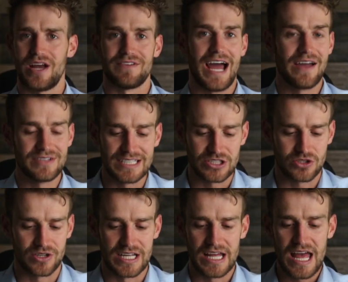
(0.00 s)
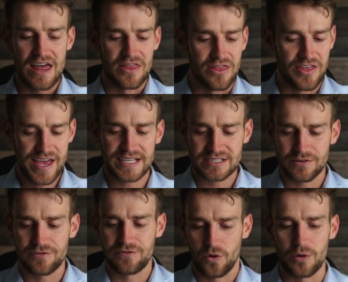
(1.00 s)
Street, have an Ivy League degree.
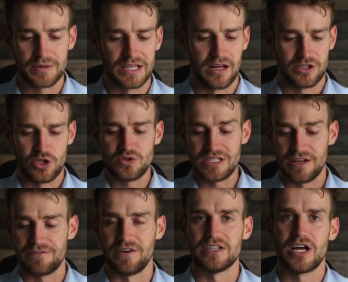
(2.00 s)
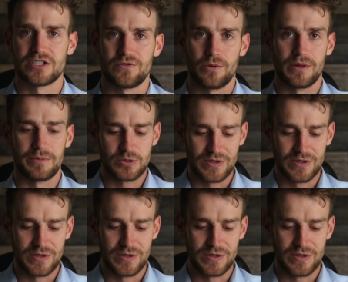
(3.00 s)
This formula, using the fund launch formula